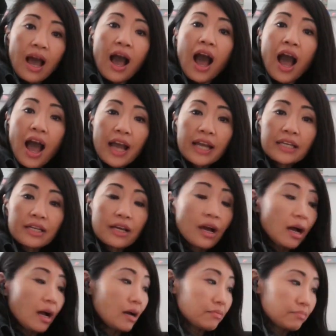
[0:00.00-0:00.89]

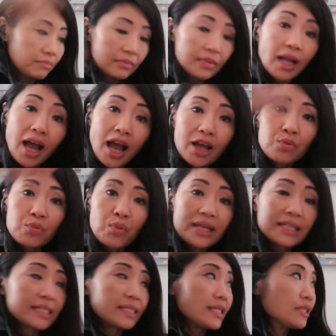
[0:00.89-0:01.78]

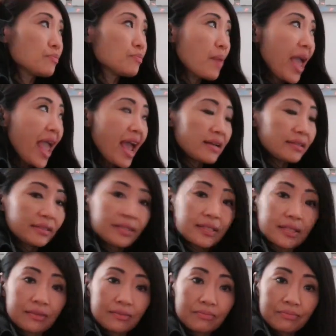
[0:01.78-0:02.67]
high-waisted
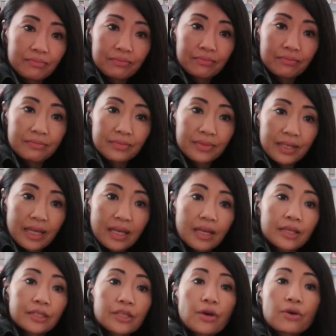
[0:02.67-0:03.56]
pants.
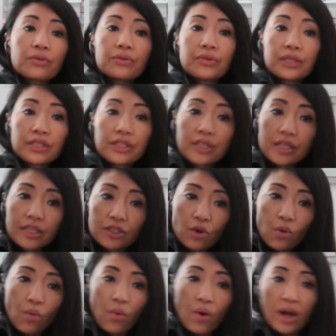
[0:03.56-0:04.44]
So this is
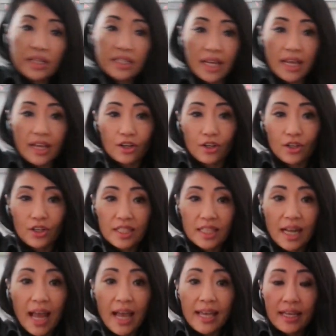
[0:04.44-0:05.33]
what it
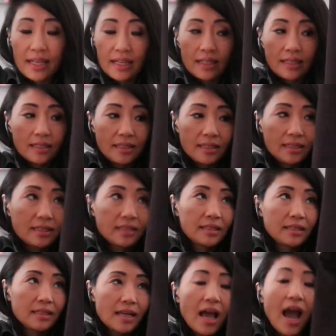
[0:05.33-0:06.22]
looks like.
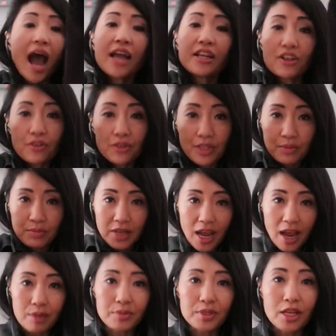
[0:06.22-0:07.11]
I know
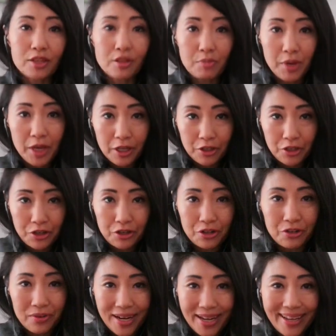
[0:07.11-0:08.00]
sometimes the
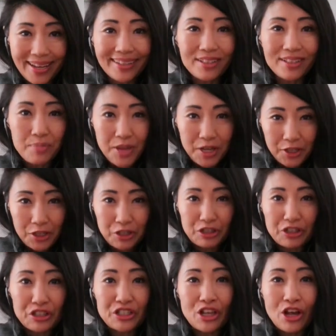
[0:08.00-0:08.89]
picture, right? The
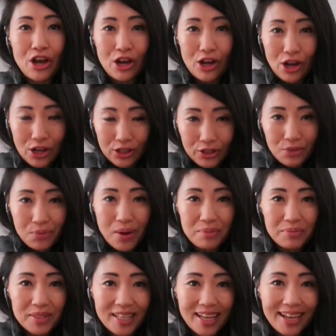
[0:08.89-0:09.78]
pictures on the
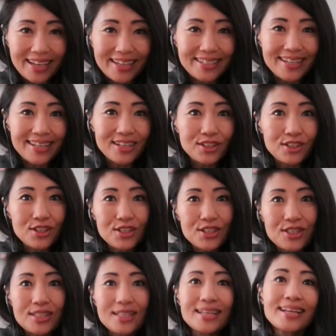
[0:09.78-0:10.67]
website, it
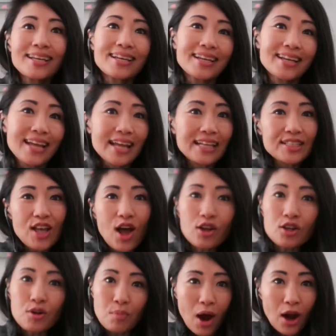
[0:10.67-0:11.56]
looks, it's
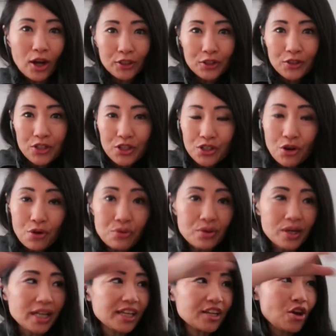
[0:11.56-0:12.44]
on a model. You don't
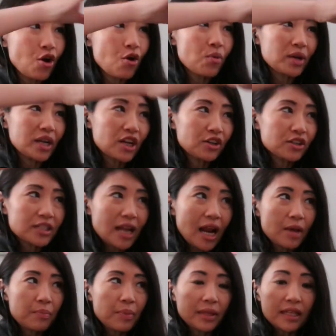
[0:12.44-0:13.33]
really know what it looks
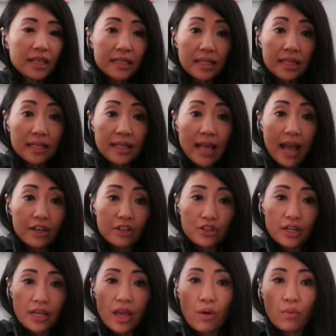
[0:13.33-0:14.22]
like, but this is
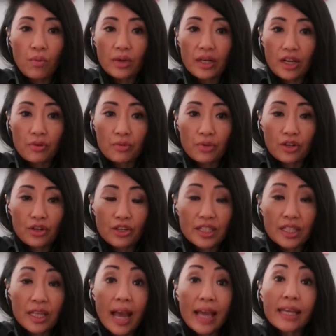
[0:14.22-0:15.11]
actually what it
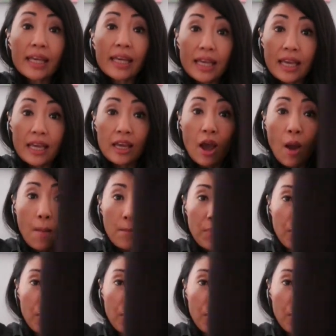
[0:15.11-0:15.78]
looks like in